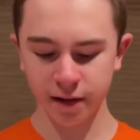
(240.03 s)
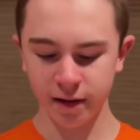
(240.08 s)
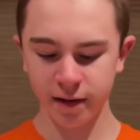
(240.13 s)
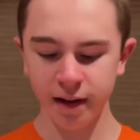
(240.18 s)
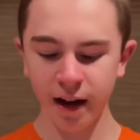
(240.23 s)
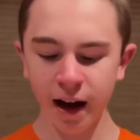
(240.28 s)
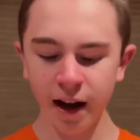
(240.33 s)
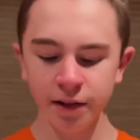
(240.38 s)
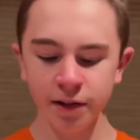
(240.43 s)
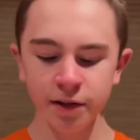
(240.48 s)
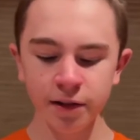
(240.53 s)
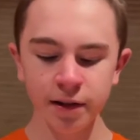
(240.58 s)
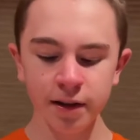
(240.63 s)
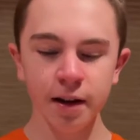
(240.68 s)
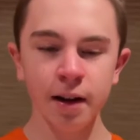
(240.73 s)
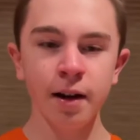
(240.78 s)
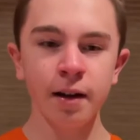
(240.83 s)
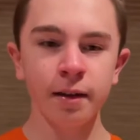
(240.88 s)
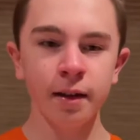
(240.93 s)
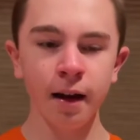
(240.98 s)
Dodgers.
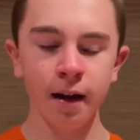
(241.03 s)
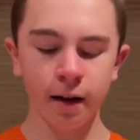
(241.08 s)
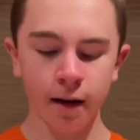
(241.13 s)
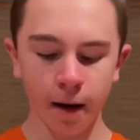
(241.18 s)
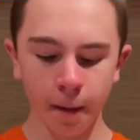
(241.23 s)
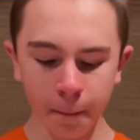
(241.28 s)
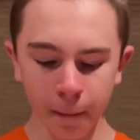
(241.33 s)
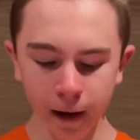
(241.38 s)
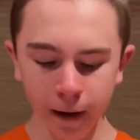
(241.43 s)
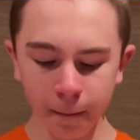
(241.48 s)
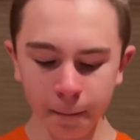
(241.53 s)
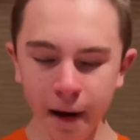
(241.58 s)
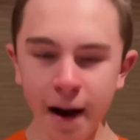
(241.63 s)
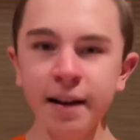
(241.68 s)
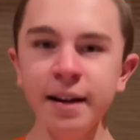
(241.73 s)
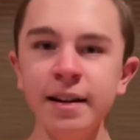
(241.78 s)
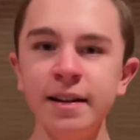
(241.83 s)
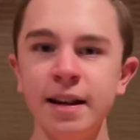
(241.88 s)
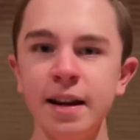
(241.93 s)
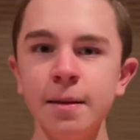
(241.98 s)
They are among
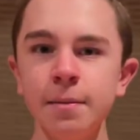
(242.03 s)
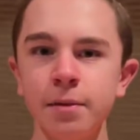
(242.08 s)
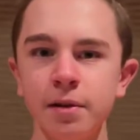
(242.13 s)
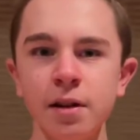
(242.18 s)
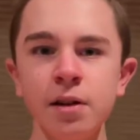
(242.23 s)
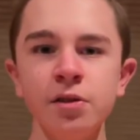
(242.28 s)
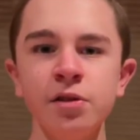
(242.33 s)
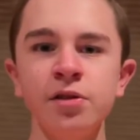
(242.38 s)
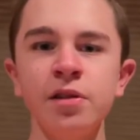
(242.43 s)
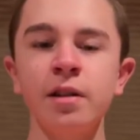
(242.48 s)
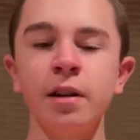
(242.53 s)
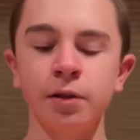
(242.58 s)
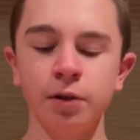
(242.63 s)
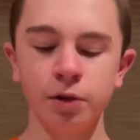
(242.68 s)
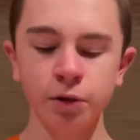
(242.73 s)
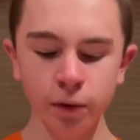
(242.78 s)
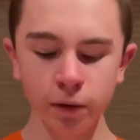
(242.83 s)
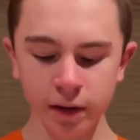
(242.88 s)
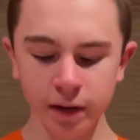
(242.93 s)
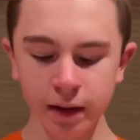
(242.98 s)
many teams interested on
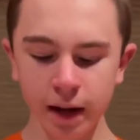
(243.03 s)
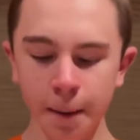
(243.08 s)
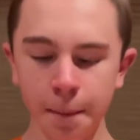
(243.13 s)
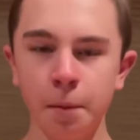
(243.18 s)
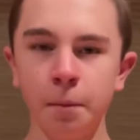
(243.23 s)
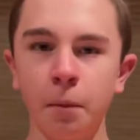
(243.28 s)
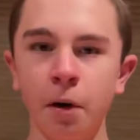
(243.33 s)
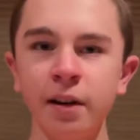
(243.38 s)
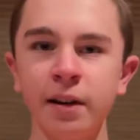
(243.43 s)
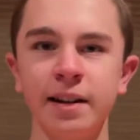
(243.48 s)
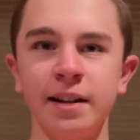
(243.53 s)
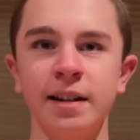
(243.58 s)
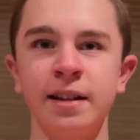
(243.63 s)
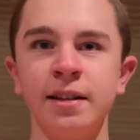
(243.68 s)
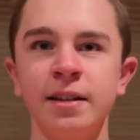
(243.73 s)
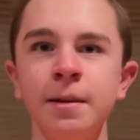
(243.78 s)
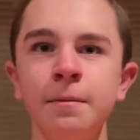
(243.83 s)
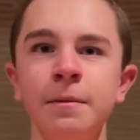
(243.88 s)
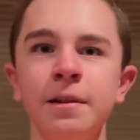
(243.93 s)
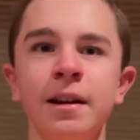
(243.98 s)
shortstop Marcus
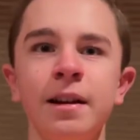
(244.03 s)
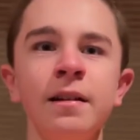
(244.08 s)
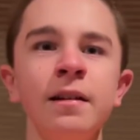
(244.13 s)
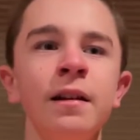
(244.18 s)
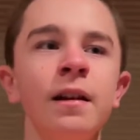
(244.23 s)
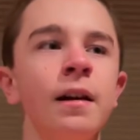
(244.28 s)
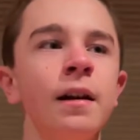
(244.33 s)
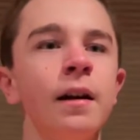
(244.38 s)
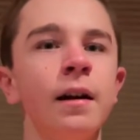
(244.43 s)
Semien.